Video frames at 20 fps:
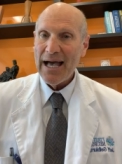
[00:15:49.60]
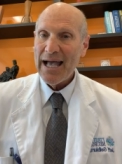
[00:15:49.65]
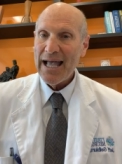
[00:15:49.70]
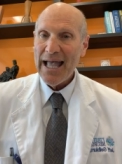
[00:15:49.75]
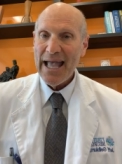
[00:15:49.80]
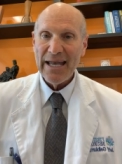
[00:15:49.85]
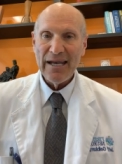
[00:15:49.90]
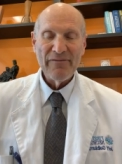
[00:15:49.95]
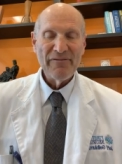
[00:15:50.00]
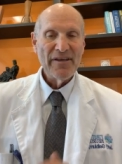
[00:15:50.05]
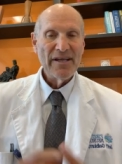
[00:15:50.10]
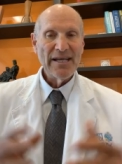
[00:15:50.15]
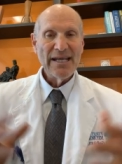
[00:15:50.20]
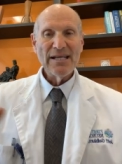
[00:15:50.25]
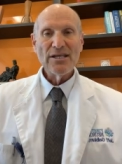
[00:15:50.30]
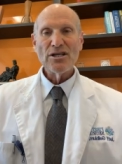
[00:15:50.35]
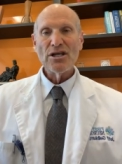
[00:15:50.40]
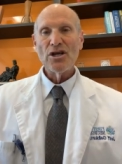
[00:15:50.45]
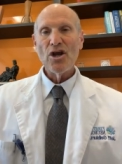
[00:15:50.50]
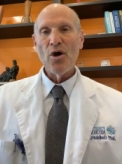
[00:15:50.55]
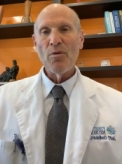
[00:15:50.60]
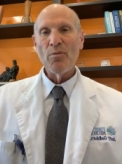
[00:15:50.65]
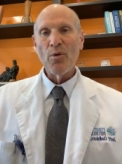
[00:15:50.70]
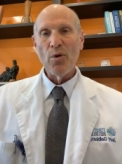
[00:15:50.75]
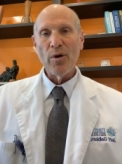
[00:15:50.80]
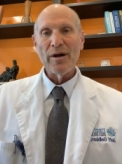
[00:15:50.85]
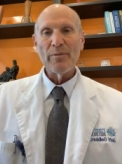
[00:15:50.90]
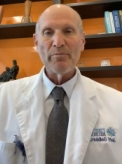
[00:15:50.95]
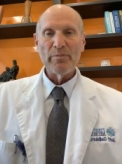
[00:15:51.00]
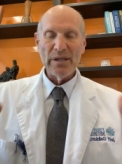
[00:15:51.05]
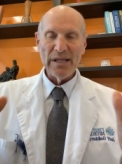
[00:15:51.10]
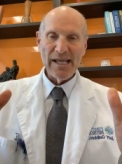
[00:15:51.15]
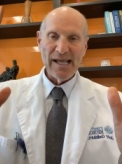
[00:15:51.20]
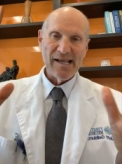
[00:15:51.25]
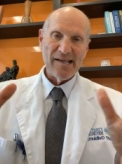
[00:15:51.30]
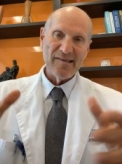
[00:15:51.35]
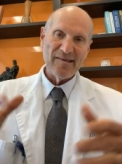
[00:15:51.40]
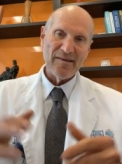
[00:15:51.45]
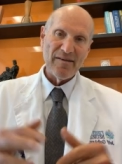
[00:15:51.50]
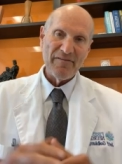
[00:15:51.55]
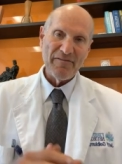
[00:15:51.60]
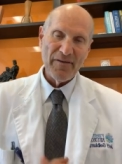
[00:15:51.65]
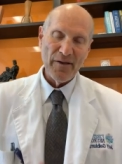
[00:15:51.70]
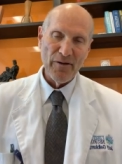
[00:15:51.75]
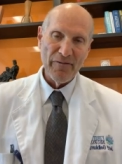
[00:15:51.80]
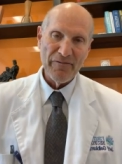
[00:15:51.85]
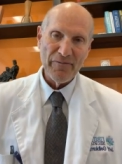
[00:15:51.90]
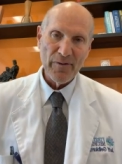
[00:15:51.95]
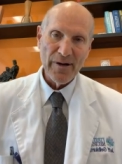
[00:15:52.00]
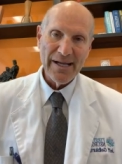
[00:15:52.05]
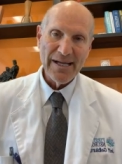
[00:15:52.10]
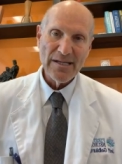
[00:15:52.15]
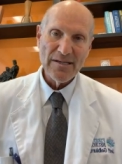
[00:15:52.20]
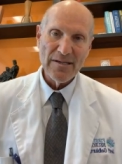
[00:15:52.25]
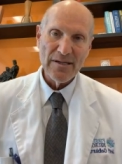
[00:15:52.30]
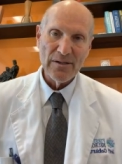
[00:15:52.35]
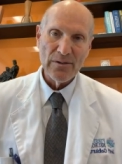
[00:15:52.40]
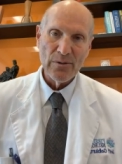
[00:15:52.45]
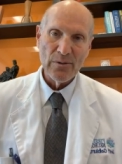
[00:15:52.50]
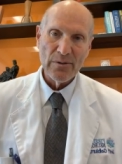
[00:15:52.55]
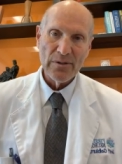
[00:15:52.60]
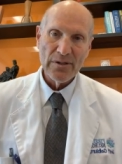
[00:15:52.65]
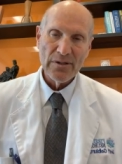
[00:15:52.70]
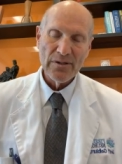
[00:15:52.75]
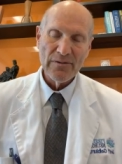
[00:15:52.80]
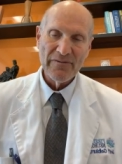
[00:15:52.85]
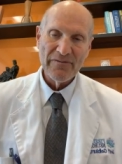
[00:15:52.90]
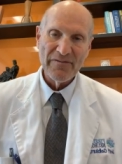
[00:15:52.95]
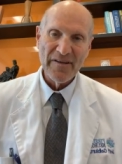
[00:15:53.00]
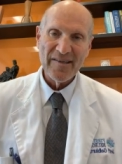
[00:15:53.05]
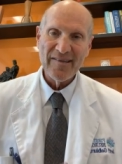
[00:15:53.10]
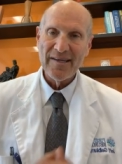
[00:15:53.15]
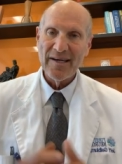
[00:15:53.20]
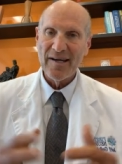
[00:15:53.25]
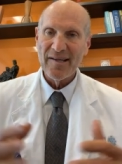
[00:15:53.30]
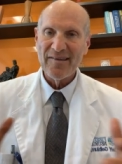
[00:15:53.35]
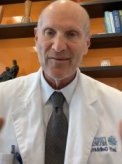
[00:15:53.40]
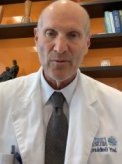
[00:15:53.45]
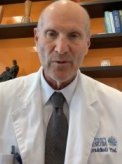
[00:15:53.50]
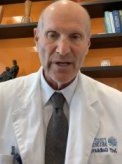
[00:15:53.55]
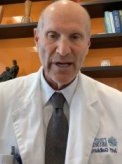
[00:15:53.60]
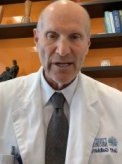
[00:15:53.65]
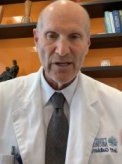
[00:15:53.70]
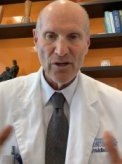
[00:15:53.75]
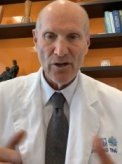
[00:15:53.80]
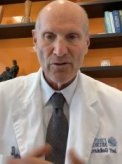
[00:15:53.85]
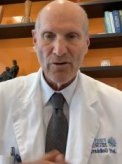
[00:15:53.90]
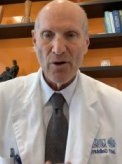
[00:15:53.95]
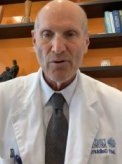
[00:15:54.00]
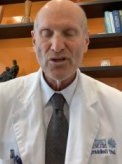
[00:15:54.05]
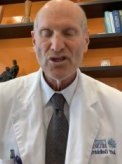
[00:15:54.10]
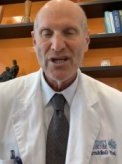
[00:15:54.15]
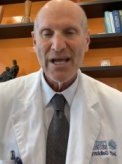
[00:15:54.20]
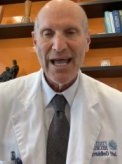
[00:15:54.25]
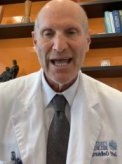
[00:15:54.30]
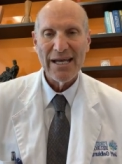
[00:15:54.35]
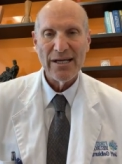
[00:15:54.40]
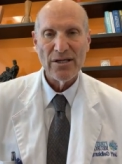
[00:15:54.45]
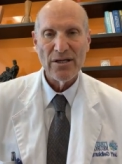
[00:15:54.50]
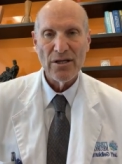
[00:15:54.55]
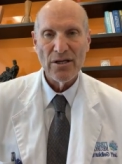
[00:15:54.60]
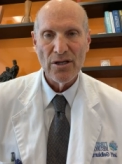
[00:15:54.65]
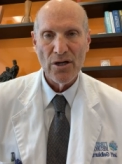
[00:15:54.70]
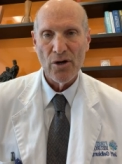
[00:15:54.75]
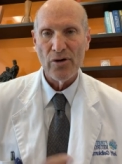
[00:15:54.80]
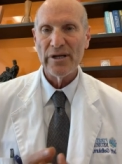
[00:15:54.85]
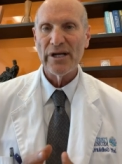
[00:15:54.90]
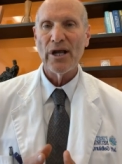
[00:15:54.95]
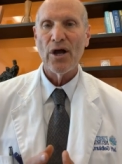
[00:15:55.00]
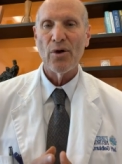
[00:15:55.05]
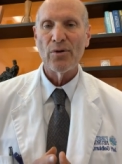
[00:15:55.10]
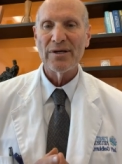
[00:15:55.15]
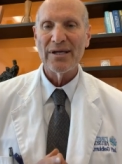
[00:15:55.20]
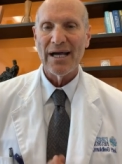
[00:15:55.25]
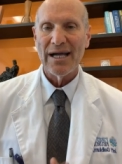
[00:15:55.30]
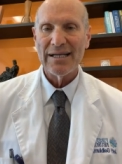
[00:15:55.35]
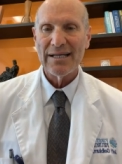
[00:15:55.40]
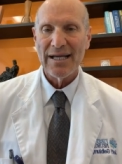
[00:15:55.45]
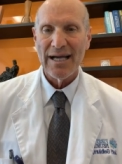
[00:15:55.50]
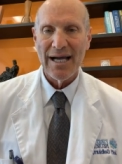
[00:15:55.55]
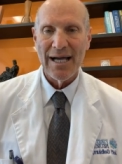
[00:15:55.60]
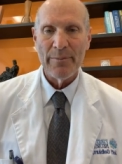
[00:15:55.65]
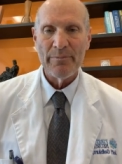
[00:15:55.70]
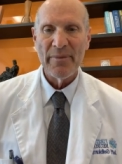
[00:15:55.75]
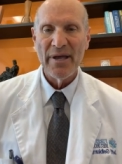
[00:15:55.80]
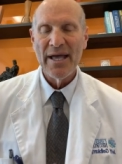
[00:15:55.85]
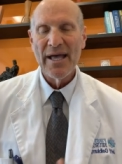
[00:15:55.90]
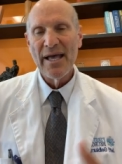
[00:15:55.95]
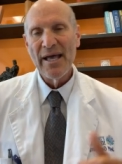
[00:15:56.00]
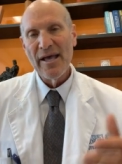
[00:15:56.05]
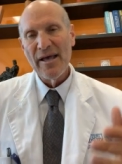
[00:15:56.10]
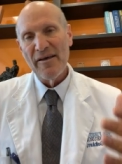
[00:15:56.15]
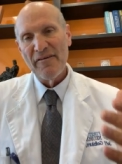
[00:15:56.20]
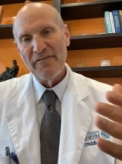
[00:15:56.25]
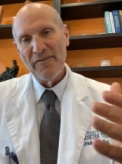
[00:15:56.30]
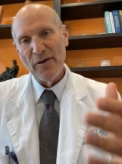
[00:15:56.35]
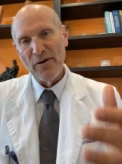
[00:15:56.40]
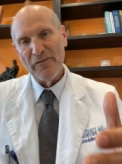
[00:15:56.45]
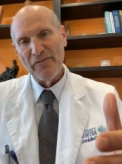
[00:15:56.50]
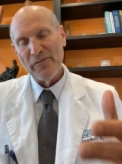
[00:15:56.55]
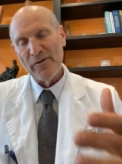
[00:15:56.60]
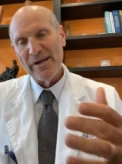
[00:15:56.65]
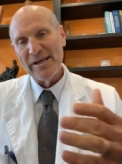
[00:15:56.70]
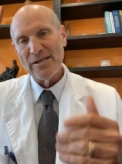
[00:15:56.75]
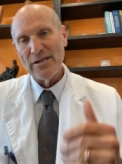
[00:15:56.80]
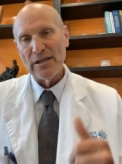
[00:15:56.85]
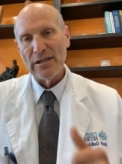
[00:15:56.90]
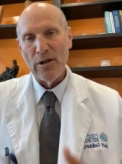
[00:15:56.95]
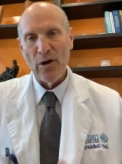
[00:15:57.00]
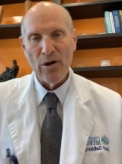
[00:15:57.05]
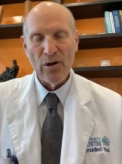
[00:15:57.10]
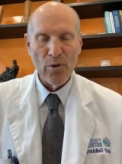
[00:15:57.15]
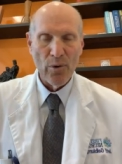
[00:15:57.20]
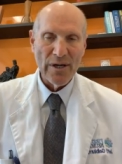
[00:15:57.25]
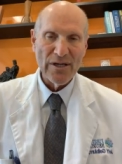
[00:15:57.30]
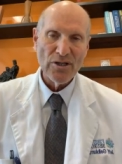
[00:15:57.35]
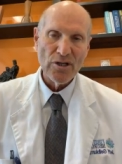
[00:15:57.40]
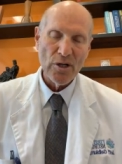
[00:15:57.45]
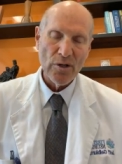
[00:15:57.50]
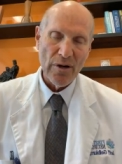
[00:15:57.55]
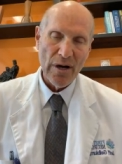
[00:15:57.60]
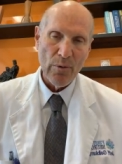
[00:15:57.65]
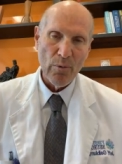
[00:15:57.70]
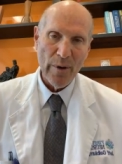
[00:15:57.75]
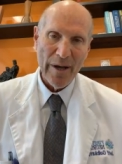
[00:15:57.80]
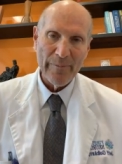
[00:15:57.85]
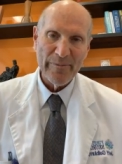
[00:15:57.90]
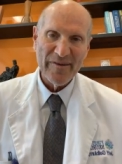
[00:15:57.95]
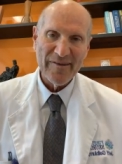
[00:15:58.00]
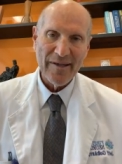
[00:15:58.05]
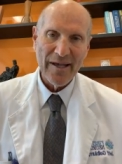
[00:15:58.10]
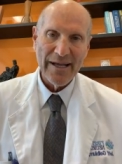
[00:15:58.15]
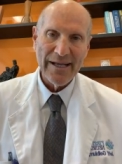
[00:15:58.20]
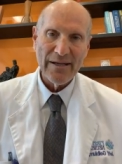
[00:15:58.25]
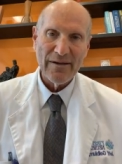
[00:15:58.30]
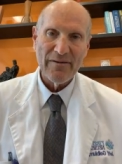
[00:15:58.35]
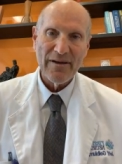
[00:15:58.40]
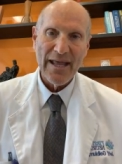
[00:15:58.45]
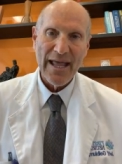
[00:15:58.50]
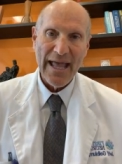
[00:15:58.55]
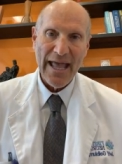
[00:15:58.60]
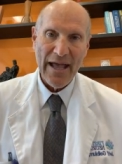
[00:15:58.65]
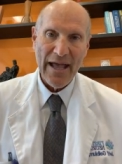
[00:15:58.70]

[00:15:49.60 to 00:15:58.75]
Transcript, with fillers: Uh, and if you need to know more, please feel free to visit us on a neurochat, neuro2go.com. Feel free to log on to our website,